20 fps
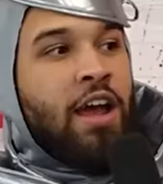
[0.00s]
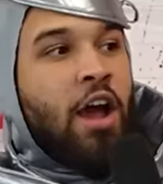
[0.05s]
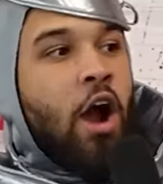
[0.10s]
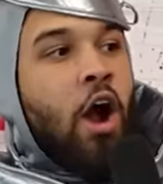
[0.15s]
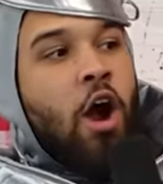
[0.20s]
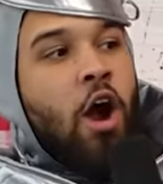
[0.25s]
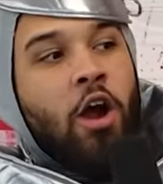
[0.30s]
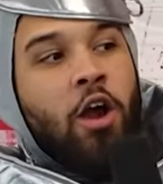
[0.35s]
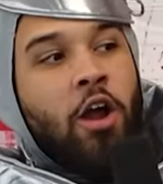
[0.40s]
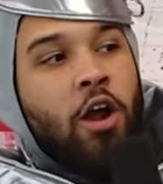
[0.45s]

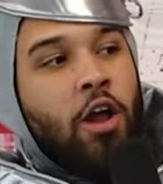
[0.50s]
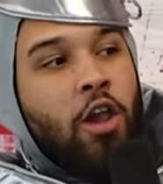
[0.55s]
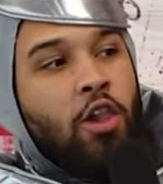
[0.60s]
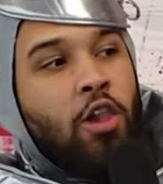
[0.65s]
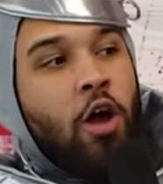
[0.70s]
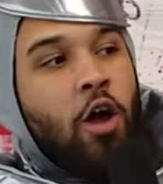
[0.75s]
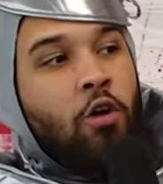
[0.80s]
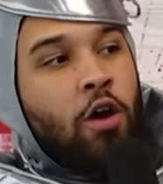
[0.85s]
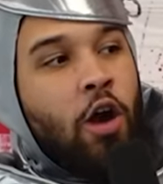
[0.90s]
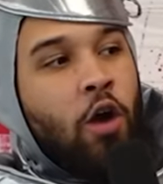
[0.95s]
Our
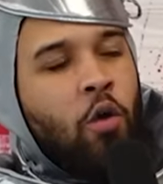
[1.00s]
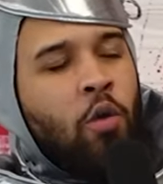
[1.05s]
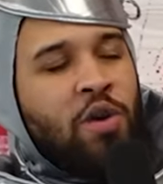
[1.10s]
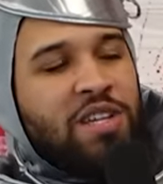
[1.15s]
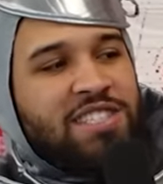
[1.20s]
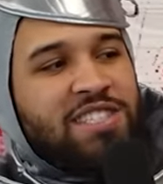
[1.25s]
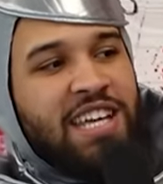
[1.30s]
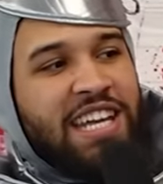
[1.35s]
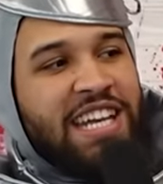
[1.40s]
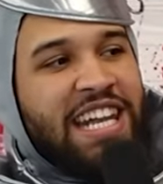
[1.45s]
logo
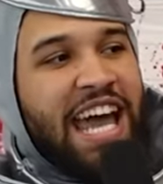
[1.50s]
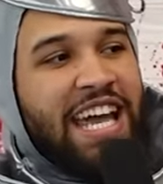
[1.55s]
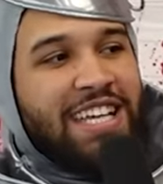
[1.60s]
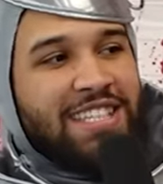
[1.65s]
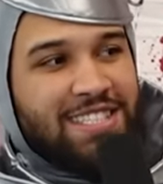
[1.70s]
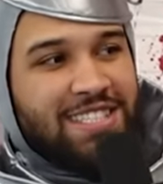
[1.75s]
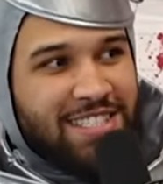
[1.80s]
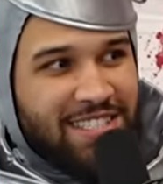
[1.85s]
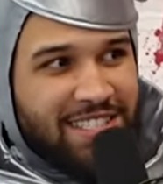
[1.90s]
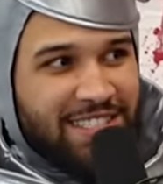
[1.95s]
was the
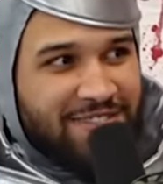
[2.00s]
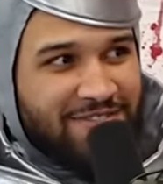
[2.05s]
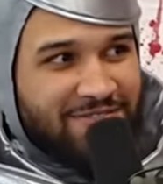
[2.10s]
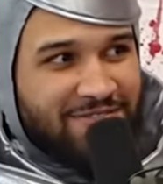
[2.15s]
Knights.